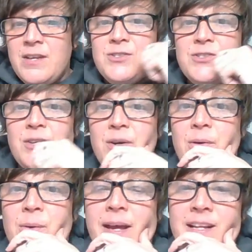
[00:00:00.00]

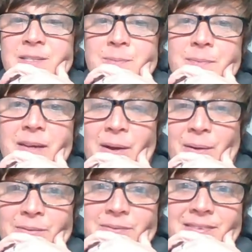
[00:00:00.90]
So, Anne's,
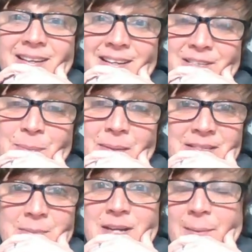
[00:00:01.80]
gonna spend
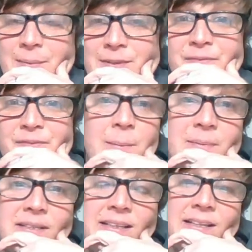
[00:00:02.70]
some time with her
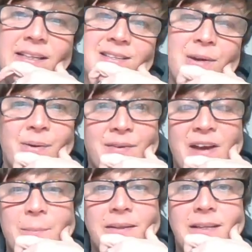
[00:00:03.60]
family and get to know her
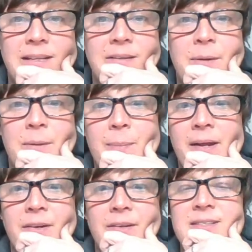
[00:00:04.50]
family a little bit
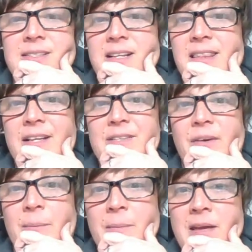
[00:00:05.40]
better and see things
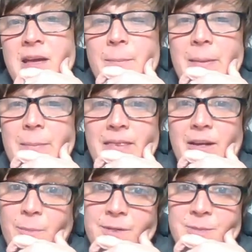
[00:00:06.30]
from maybe
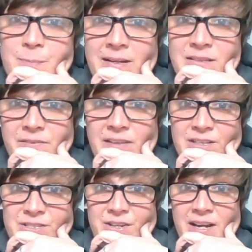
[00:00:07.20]
their perspective.
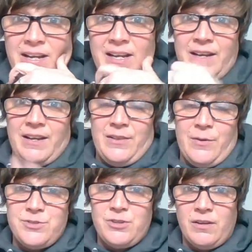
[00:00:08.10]
Yesterday, in
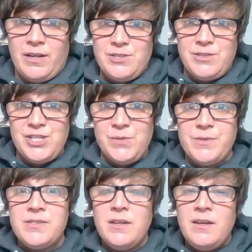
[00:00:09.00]
those journal entries, she
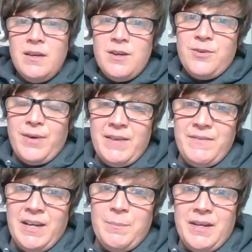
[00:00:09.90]
was
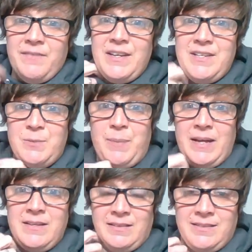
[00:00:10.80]
craving a bit of
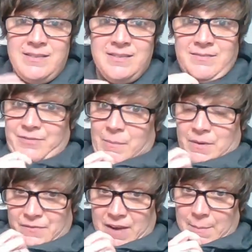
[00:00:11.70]
independence from
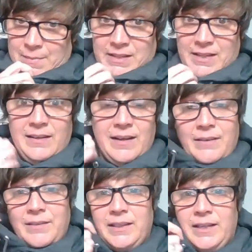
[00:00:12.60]
her family and
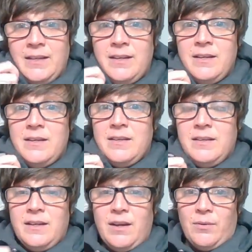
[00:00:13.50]
not really
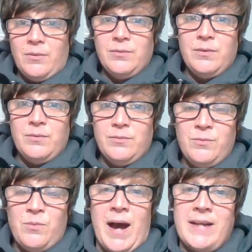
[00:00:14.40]
you know,
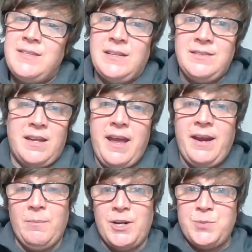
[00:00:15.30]
wanting to
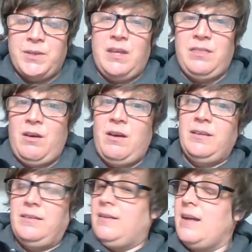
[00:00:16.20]
care much what they thought
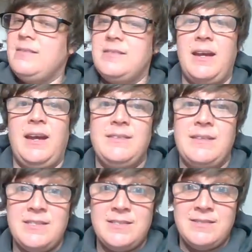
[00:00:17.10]
and had to say in
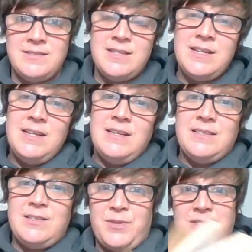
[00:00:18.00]
this.
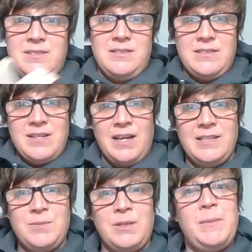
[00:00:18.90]
So the tide
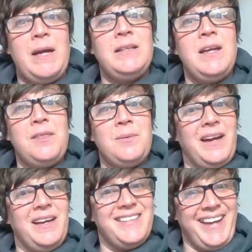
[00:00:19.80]
swings back the other
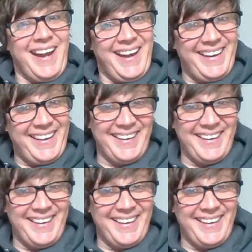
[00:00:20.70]
way today.